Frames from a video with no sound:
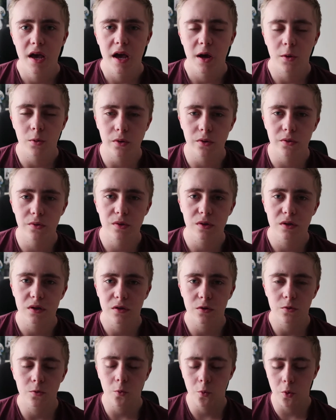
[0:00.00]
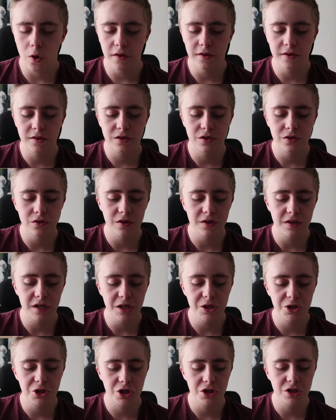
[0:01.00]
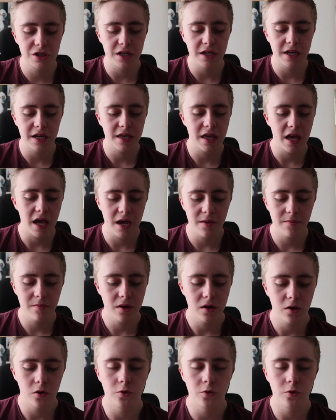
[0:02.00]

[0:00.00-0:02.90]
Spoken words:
And we were running to the teachers, and they came,